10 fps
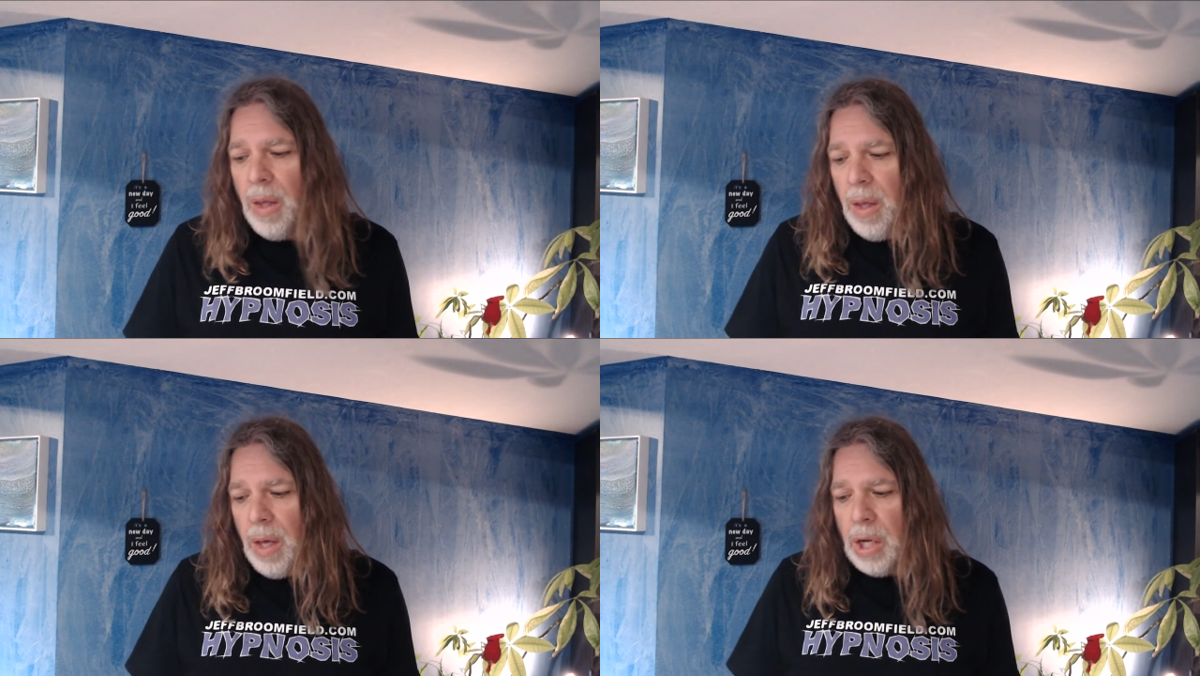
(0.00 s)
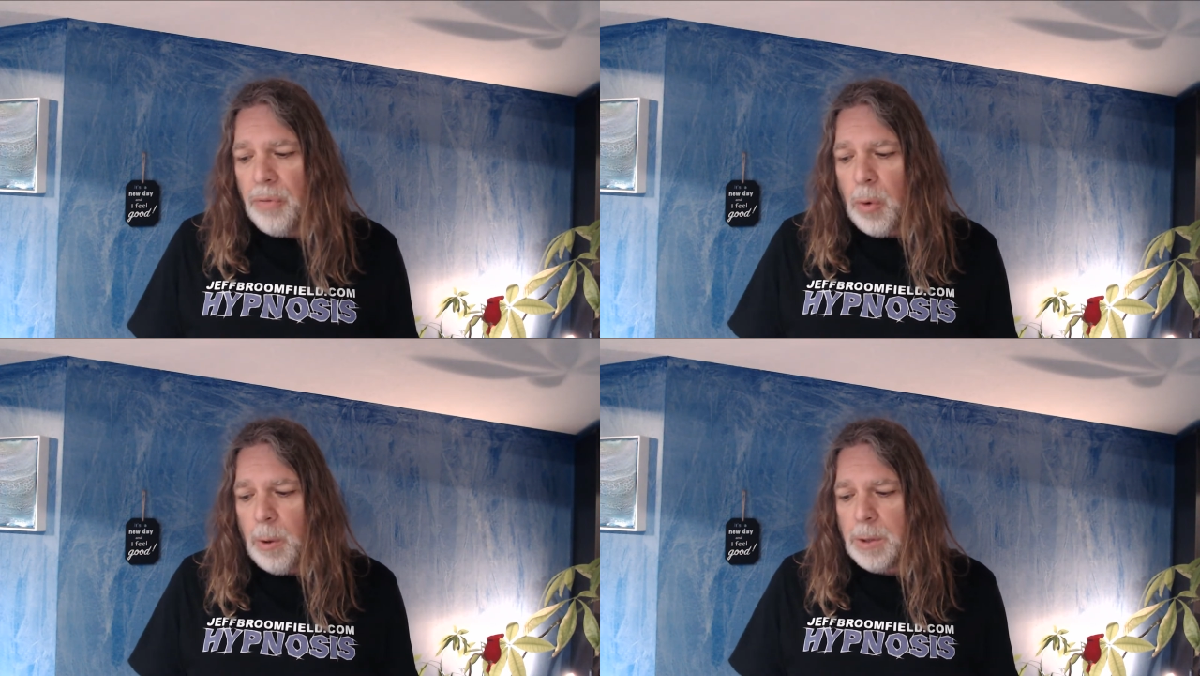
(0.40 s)
And of
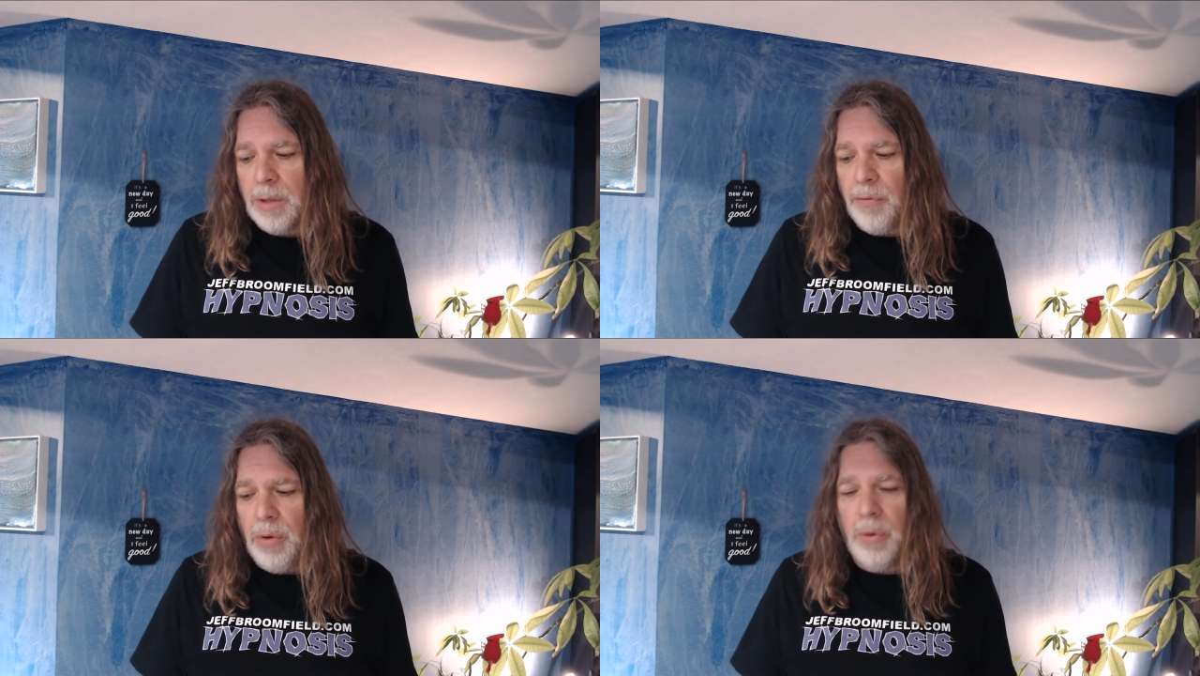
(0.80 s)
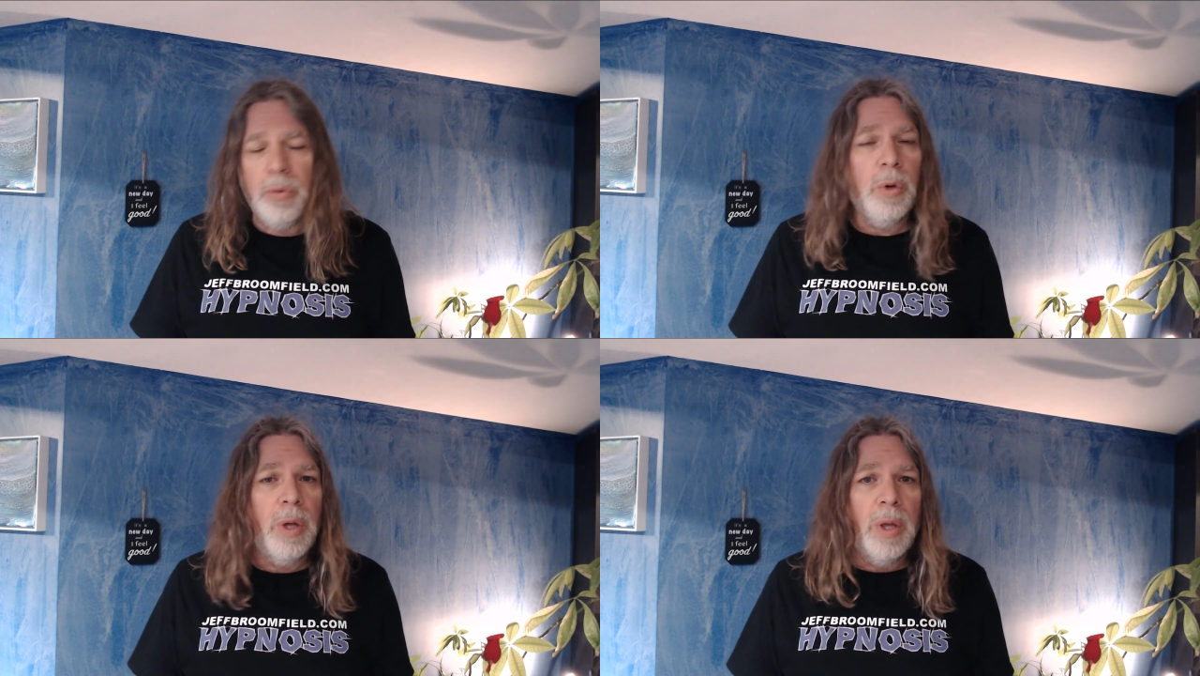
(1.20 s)
course, if
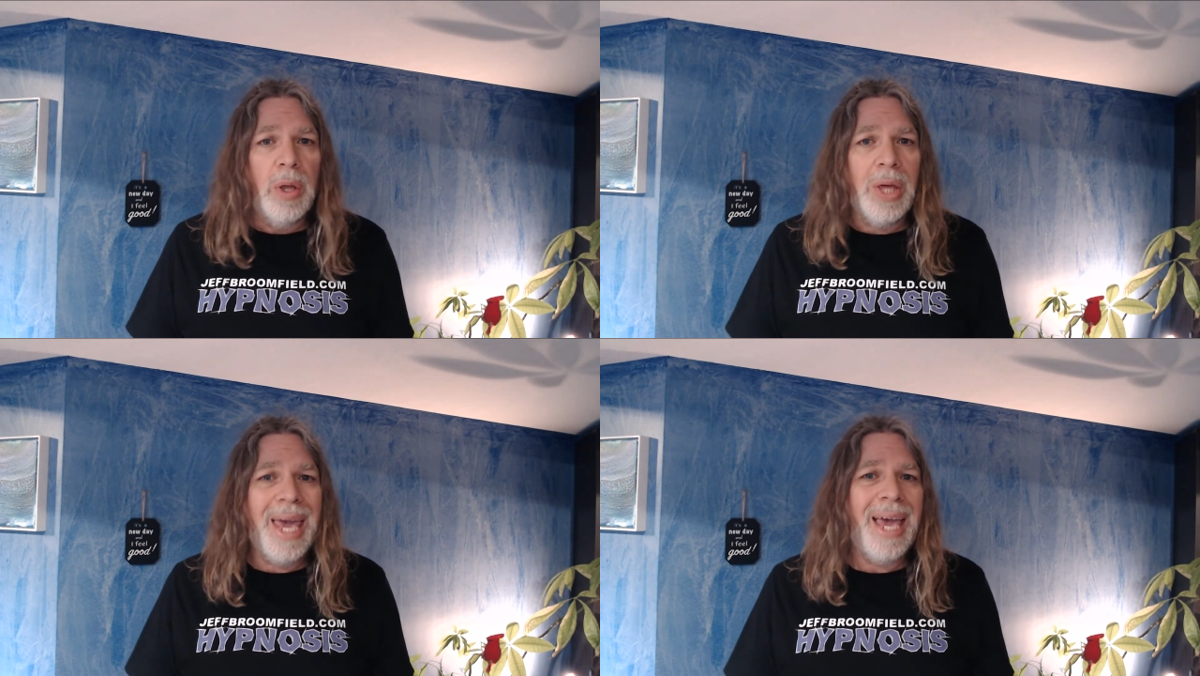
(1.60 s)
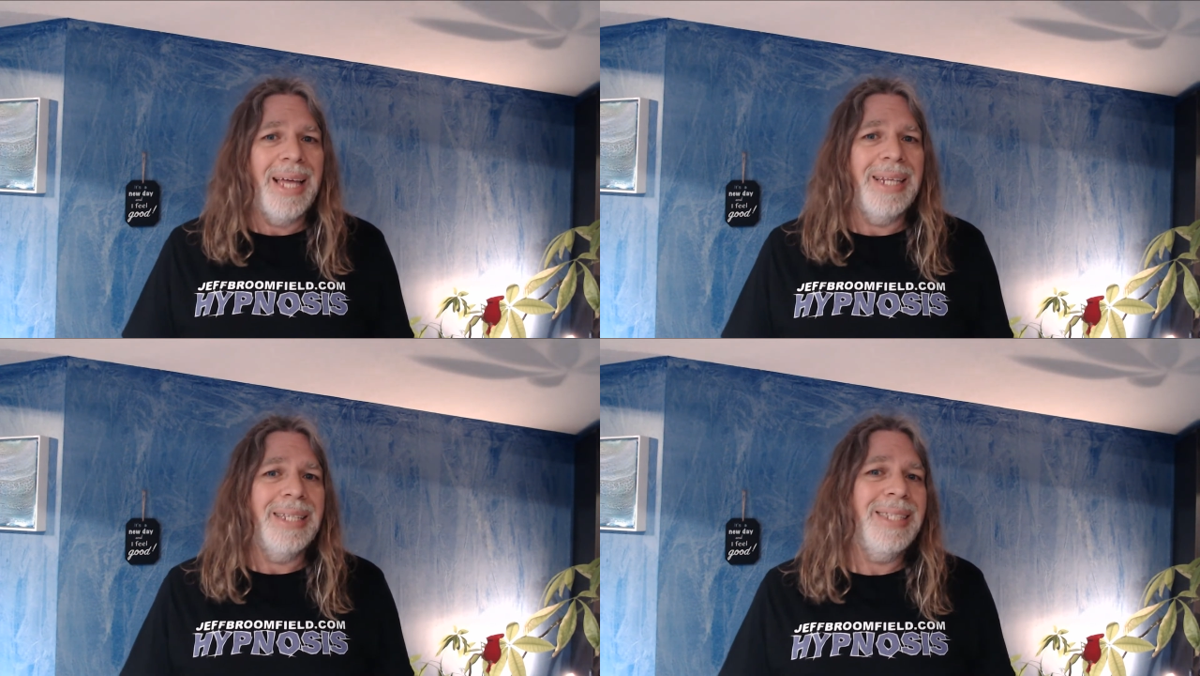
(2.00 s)
you
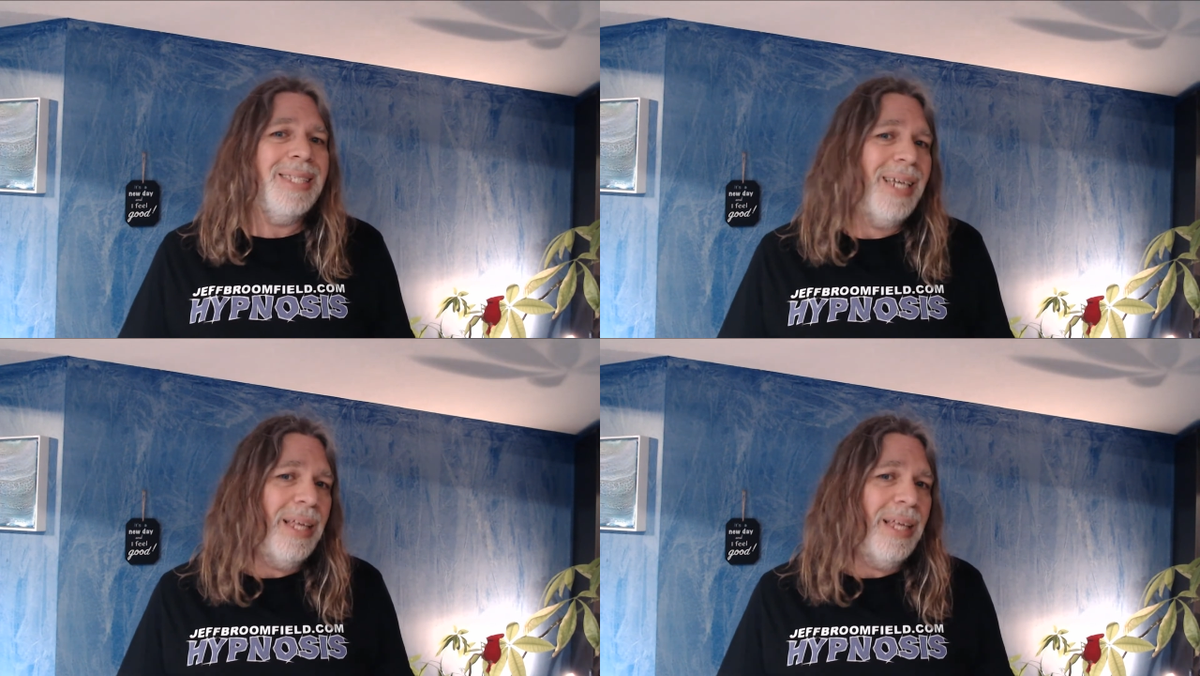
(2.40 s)
can't see